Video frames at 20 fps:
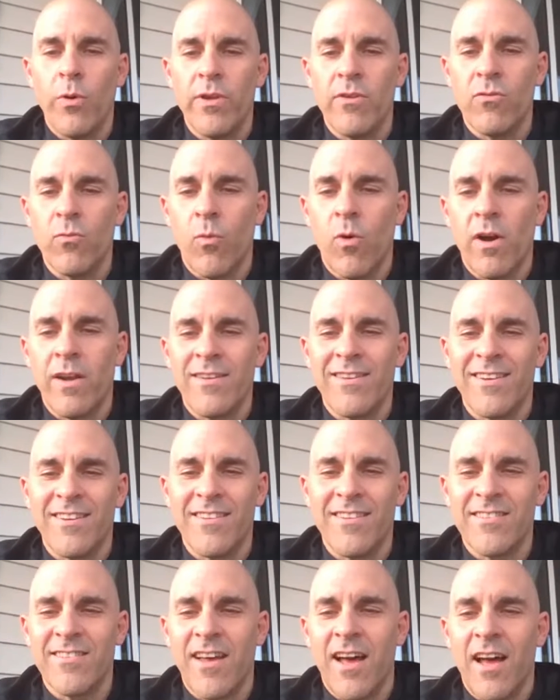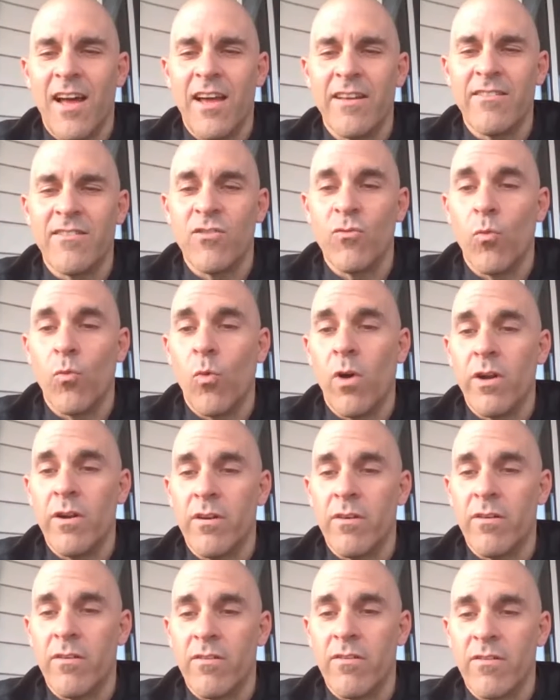always wanting signs and
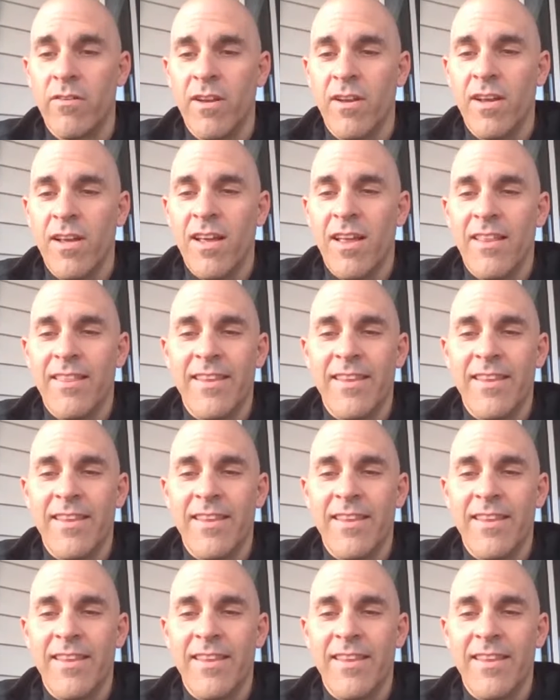wonders.